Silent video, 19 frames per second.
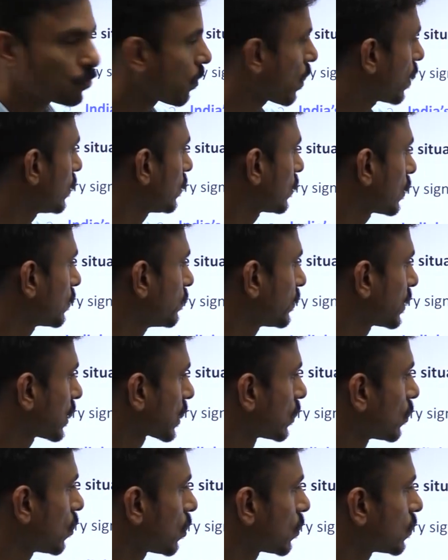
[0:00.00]
quantum
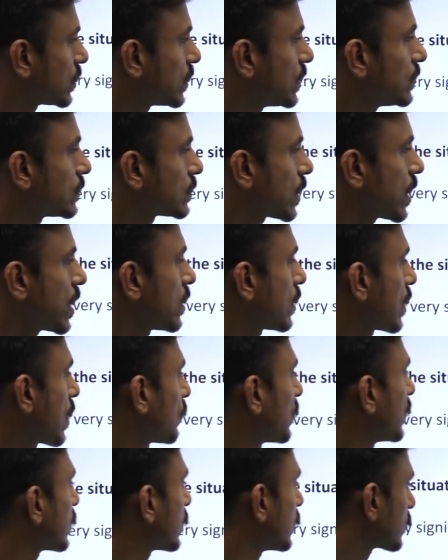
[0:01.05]
technologies and
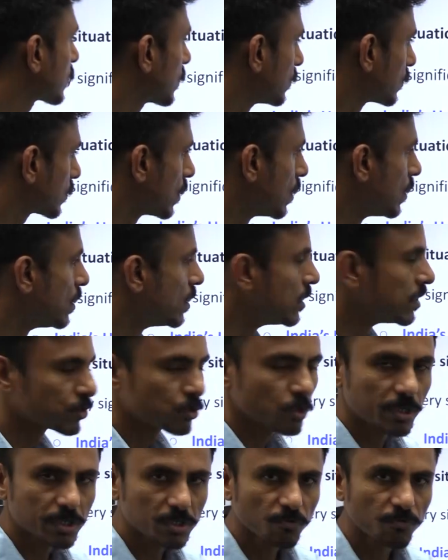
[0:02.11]
applications.
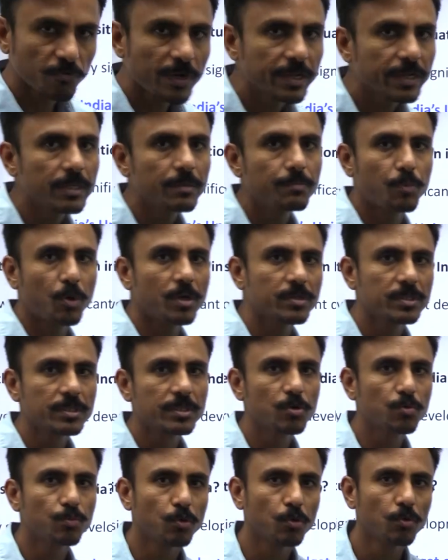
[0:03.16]
So it is a very
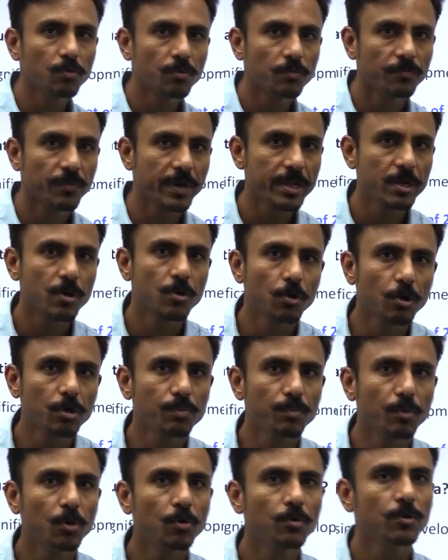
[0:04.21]
positive move, very good
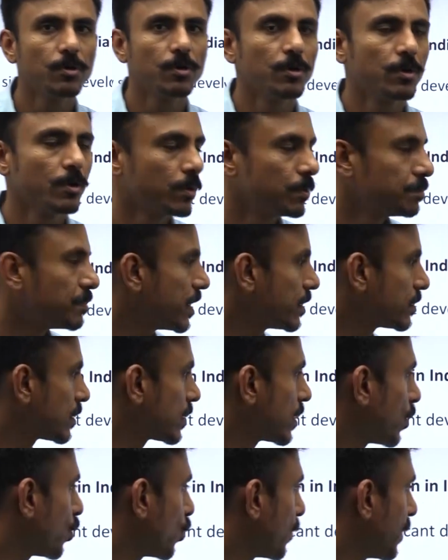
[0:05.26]
move by the
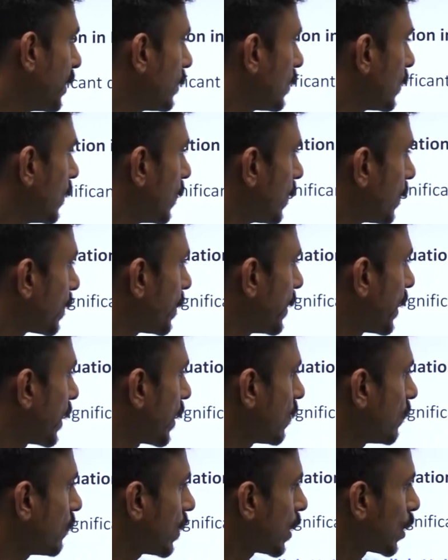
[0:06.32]
government. They
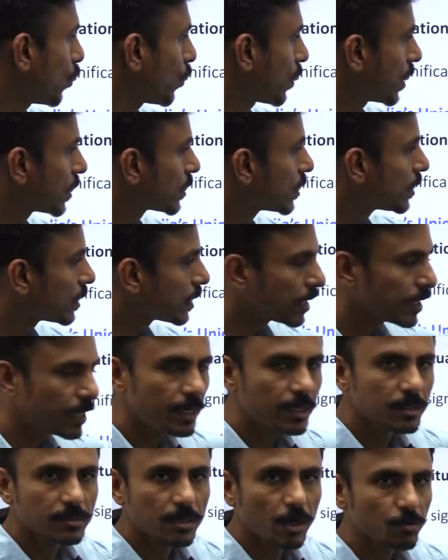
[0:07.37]
have allocated
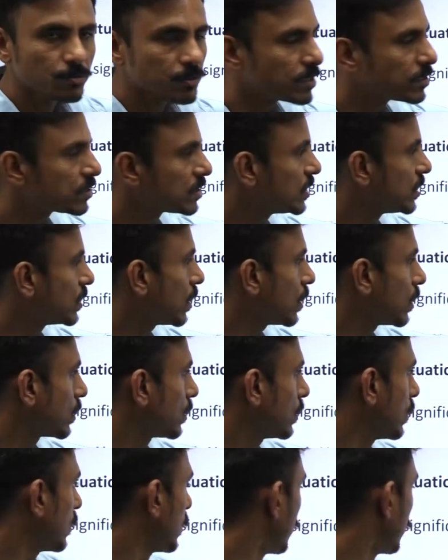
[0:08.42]
8,000
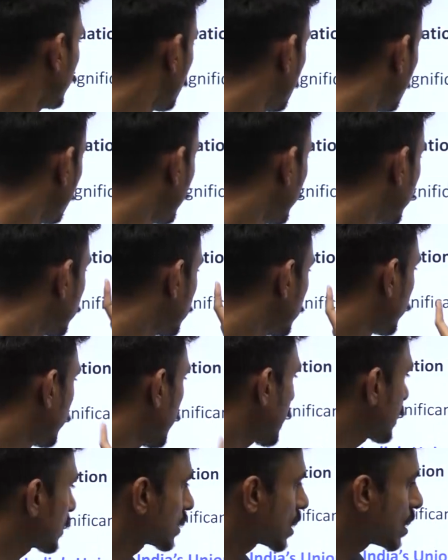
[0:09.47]
crore towards
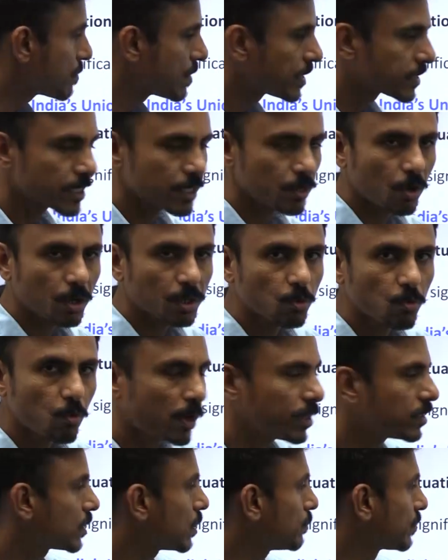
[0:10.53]
national mission on
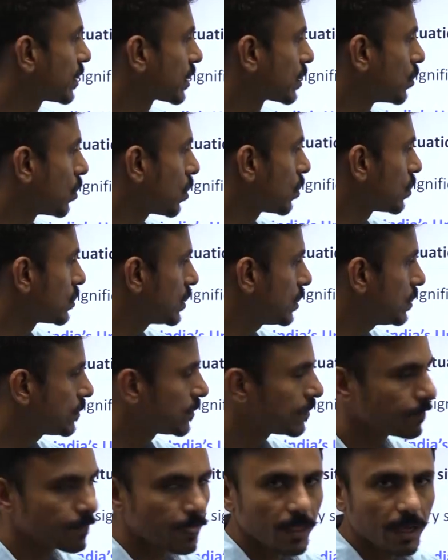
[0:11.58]
quantum
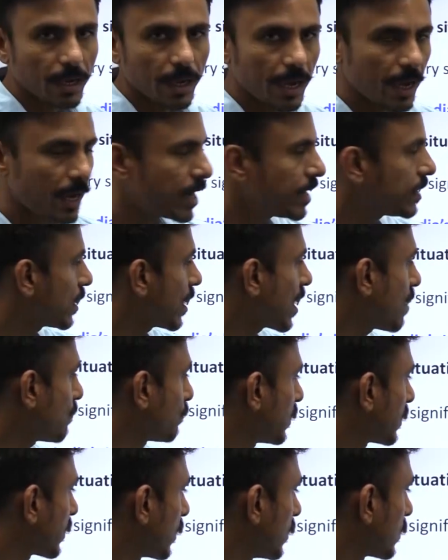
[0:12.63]
technologies and
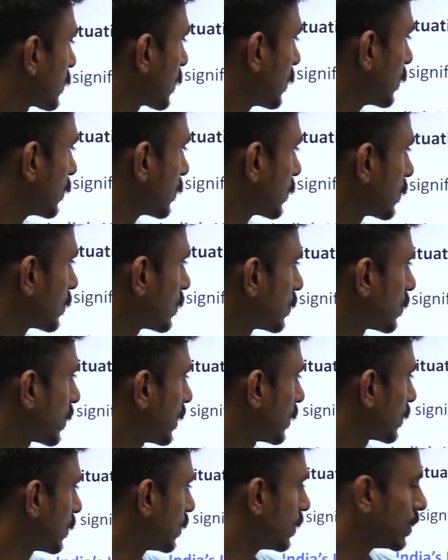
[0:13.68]
applications,
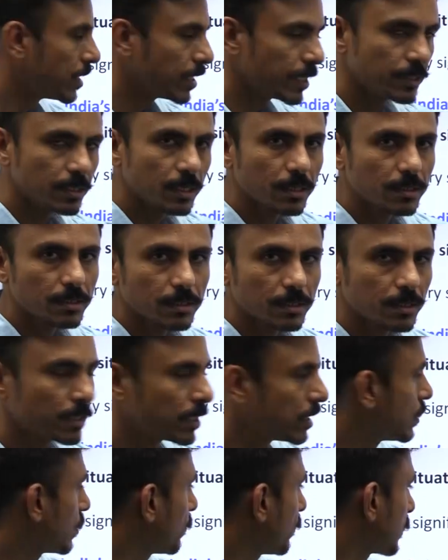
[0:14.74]
right, in
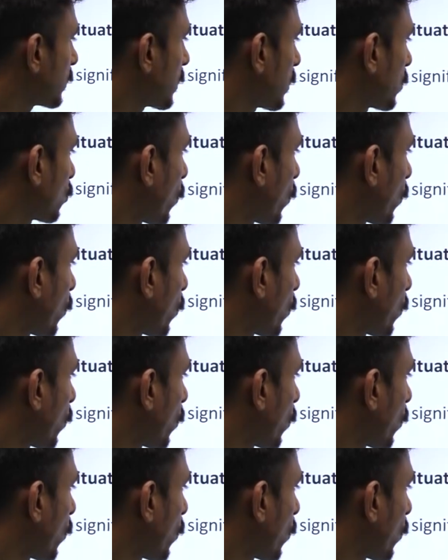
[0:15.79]
the budget